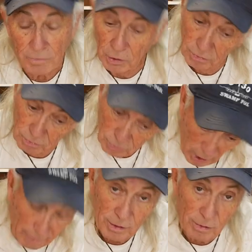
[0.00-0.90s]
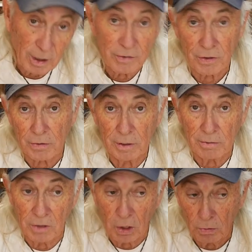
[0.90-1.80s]
you can drive across the street
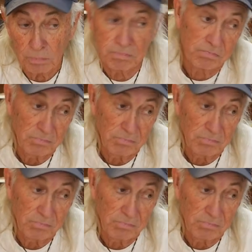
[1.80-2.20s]
and go,